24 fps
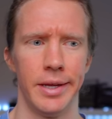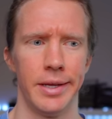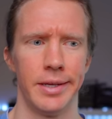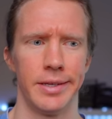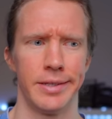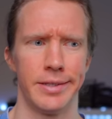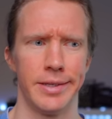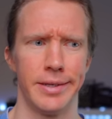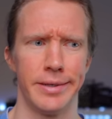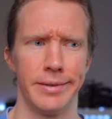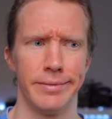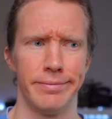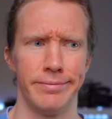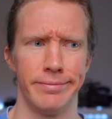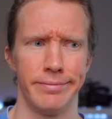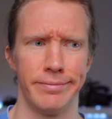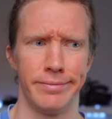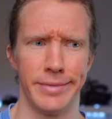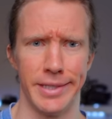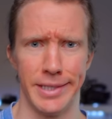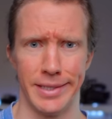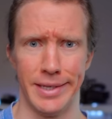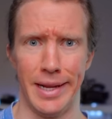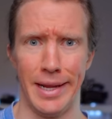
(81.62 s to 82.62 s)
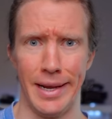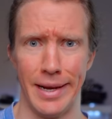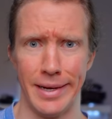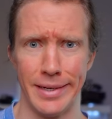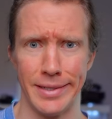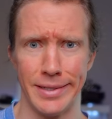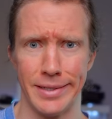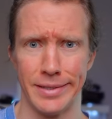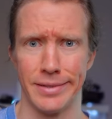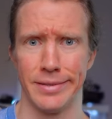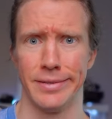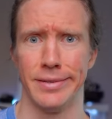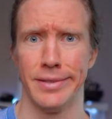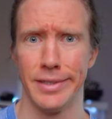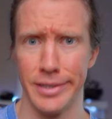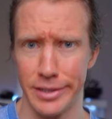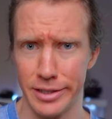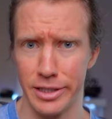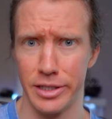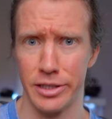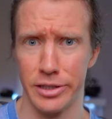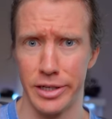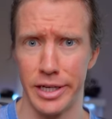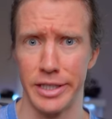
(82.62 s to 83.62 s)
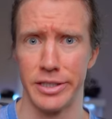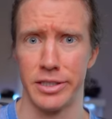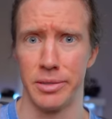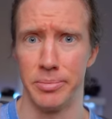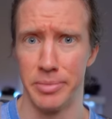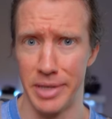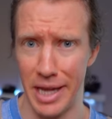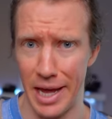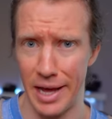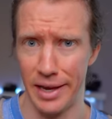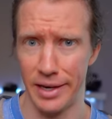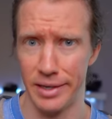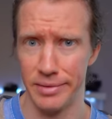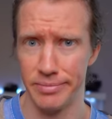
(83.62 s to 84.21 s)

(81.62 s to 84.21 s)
So as data analysts, let's look at some data.